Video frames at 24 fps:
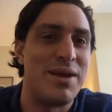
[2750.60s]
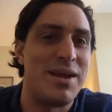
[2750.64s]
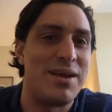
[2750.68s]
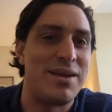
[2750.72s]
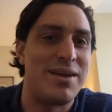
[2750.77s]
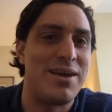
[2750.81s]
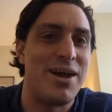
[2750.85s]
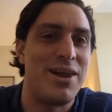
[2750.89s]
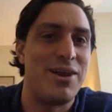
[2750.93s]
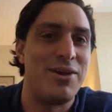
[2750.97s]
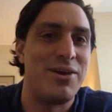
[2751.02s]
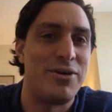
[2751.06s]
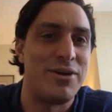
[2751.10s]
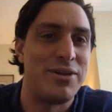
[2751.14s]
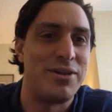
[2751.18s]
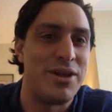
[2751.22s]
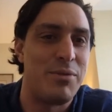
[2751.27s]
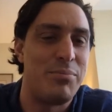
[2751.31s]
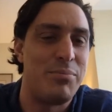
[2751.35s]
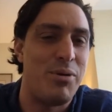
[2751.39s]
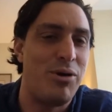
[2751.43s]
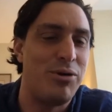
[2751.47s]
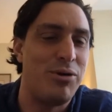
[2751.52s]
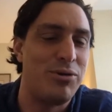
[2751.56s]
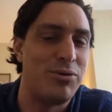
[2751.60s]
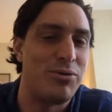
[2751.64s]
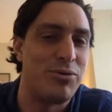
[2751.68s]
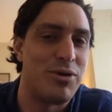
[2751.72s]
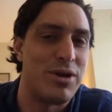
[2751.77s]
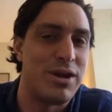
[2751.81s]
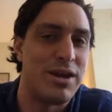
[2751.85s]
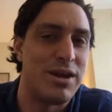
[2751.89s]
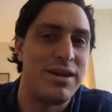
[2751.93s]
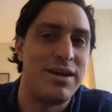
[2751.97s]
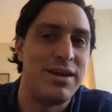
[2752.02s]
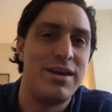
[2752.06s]
coloring their bottle
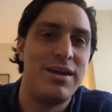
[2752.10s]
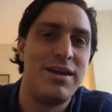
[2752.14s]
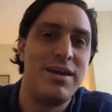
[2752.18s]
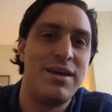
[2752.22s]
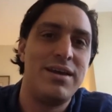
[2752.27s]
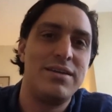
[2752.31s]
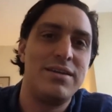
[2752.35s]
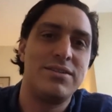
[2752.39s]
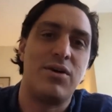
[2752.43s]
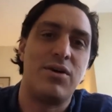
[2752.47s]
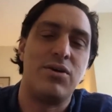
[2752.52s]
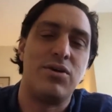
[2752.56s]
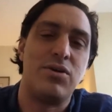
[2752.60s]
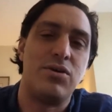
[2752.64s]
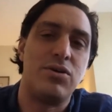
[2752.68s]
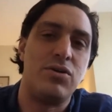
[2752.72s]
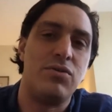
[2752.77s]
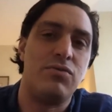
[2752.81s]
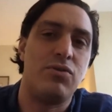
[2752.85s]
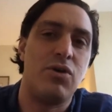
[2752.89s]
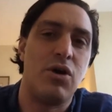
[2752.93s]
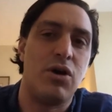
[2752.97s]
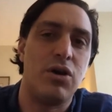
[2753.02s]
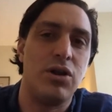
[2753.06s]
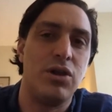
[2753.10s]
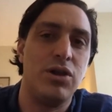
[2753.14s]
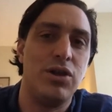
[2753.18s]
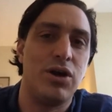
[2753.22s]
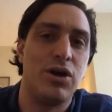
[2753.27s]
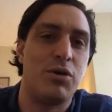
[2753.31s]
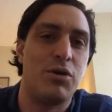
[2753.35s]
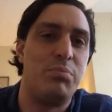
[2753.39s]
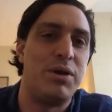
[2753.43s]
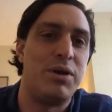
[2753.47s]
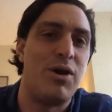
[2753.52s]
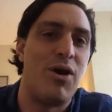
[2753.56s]
green. So you've got to
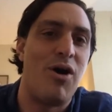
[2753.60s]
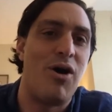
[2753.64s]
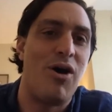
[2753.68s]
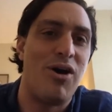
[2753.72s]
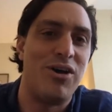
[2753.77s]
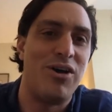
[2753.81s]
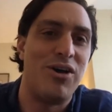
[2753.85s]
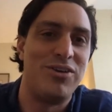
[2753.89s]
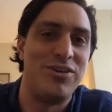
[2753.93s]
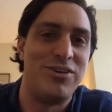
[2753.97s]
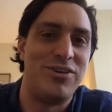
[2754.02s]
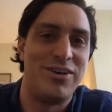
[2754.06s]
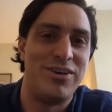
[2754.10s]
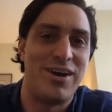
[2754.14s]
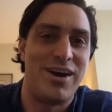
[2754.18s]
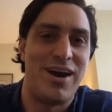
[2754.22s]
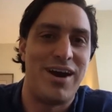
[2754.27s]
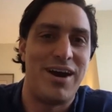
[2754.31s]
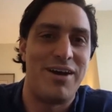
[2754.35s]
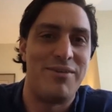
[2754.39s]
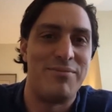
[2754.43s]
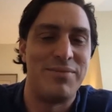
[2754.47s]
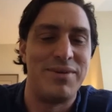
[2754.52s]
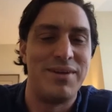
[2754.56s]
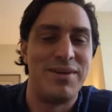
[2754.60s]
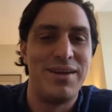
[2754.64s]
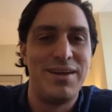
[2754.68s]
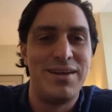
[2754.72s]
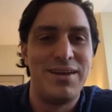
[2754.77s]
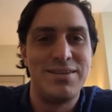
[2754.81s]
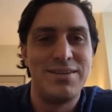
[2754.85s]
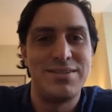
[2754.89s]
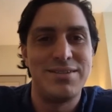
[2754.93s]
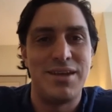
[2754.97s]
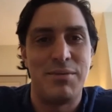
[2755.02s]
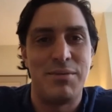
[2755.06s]
look beyond
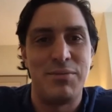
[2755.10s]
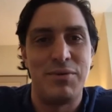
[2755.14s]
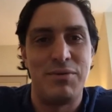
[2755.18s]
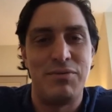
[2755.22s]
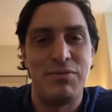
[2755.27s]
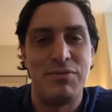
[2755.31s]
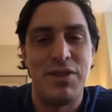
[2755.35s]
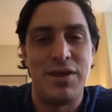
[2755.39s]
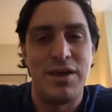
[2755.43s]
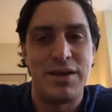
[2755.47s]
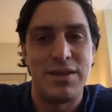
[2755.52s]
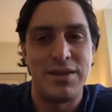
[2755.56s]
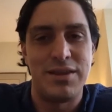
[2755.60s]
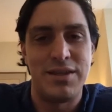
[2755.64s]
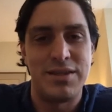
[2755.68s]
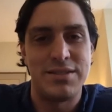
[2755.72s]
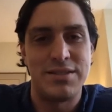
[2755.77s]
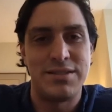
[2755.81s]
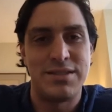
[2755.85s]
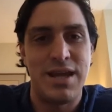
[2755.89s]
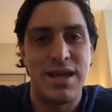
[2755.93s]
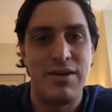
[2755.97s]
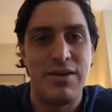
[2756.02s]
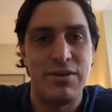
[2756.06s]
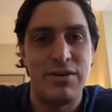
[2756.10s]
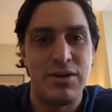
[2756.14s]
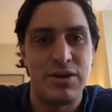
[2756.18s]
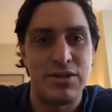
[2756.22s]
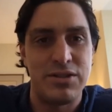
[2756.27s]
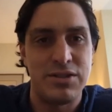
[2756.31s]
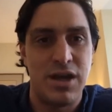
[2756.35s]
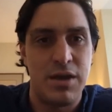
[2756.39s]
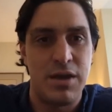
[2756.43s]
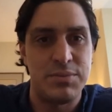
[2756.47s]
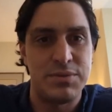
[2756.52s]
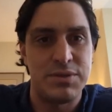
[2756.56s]
some of the
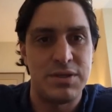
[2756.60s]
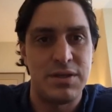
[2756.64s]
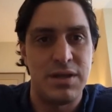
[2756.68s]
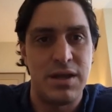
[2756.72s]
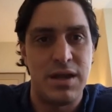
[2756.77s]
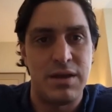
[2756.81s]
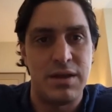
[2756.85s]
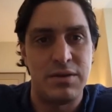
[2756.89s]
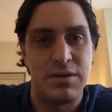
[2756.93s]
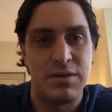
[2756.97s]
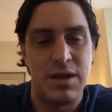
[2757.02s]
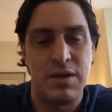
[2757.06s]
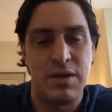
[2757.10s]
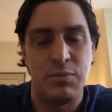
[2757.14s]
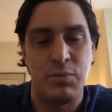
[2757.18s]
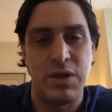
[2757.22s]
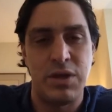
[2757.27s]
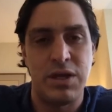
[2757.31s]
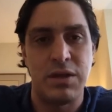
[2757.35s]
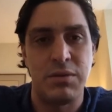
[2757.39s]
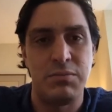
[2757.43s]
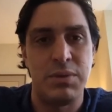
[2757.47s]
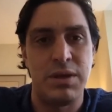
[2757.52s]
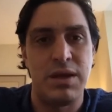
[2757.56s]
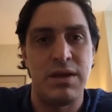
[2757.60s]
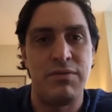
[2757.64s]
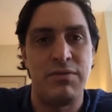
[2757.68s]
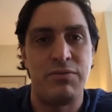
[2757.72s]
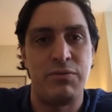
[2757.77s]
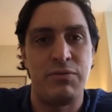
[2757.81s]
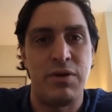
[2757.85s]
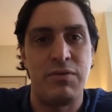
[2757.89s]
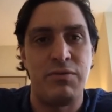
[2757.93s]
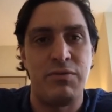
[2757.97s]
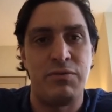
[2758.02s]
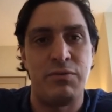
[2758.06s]
stereotypes, and we can be, if
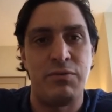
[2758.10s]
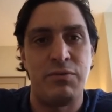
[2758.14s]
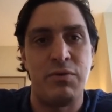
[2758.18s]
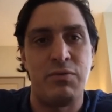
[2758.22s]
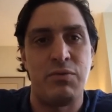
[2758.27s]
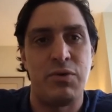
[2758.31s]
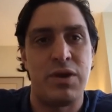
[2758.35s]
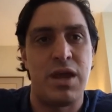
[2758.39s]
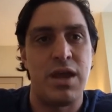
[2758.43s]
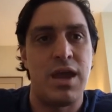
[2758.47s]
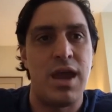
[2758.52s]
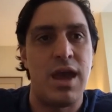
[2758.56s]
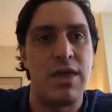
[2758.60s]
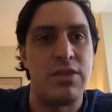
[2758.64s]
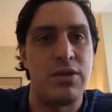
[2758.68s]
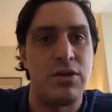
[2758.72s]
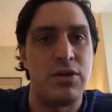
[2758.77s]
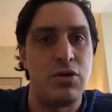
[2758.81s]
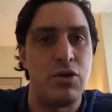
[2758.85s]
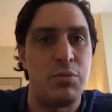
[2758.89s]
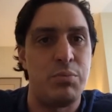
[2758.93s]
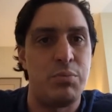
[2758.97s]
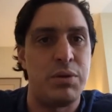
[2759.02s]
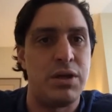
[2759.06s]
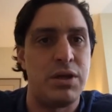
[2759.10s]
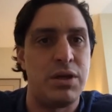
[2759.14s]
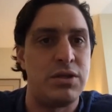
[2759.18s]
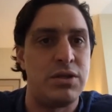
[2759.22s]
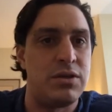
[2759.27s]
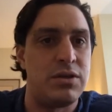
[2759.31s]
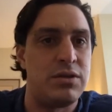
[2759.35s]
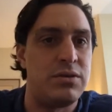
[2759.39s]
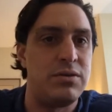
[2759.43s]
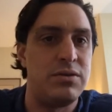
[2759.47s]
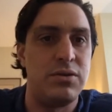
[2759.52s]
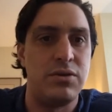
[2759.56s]
we can get the
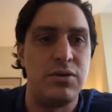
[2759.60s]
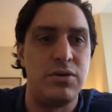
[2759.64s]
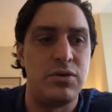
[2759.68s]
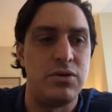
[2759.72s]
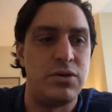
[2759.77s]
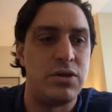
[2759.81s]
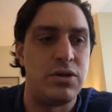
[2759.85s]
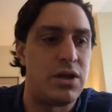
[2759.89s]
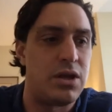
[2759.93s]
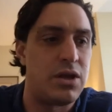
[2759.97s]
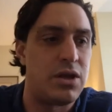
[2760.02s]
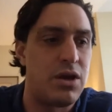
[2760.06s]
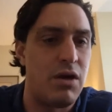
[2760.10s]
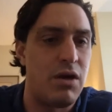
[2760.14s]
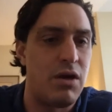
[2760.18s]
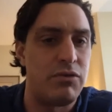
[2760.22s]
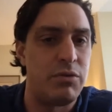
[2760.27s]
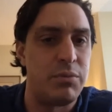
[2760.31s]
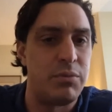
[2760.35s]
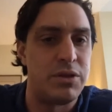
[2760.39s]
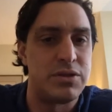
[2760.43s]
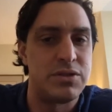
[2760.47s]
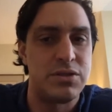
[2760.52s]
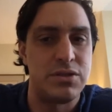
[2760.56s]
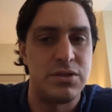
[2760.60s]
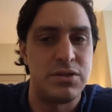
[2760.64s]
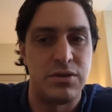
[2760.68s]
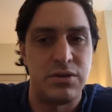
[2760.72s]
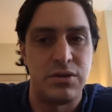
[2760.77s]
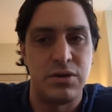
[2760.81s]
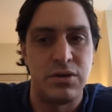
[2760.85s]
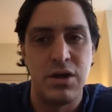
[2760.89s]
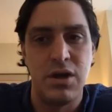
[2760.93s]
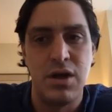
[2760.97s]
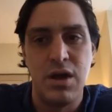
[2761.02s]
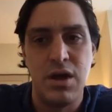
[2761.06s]
European Union and governments to
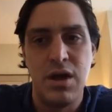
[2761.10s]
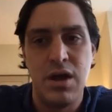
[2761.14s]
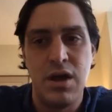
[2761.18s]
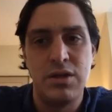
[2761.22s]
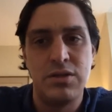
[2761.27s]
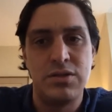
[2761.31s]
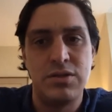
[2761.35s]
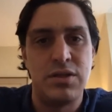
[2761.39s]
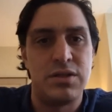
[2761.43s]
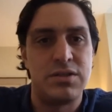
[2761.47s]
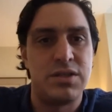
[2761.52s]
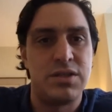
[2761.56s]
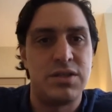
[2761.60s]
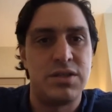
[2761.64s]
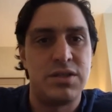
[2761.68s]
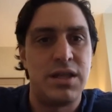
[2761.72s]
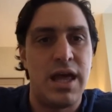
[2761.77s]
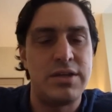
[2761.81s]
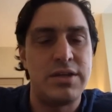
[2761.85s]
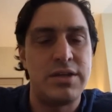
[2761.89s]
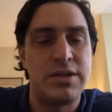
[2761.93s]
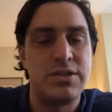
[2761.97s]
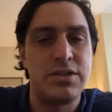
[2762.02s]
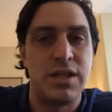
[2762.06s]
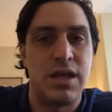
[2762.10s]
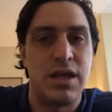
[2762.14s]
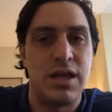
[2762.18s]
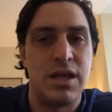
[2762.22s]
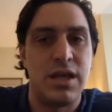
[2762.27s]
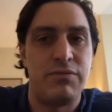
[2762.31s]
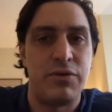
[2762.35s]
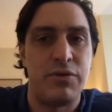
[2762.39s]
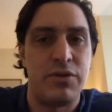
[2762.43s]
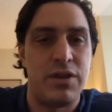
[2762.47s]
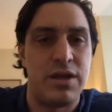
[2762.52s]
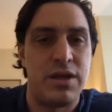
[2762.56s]

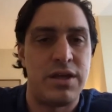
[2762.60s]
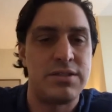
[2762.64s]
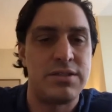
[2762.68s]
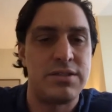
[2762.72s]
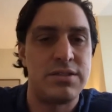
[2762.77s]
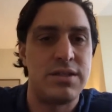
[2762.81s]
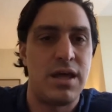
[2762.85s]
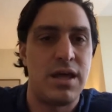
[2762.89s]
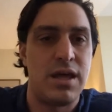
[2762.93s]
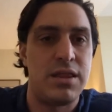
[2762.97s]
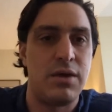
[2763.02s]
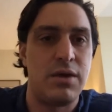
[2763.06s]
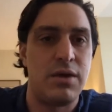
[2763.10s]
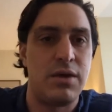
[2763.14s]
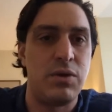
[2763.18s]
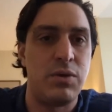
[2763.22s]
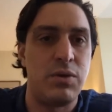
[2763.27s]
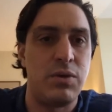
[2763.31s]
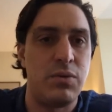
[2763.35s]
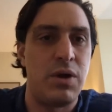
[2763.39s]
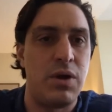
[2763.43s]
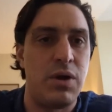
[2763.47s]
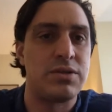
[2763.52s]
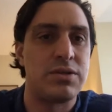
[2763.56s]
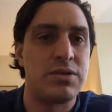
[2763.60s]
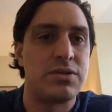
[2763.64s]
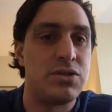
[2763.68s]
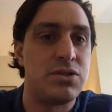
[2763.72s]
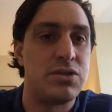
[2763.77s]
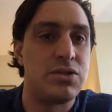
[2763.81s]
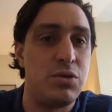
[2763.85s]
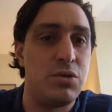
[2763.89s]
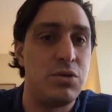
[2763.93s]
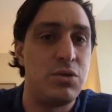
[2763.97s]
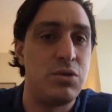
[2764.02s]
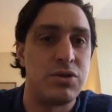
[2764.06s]
legislate for this, I think we will, as
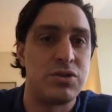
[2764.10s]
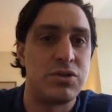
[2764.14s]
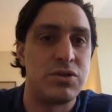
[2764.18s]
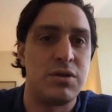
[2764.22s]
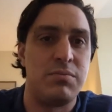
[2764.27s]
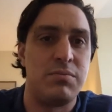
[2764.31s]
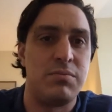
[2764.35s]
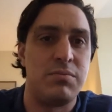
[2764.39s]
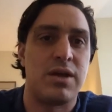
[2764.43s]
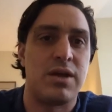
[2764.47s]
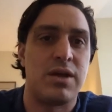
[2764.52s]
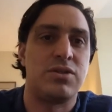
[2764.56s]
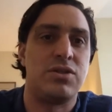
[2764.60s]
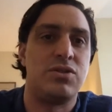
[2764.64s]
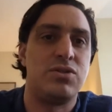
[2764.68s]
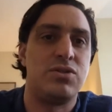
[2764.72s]
consumers, can actually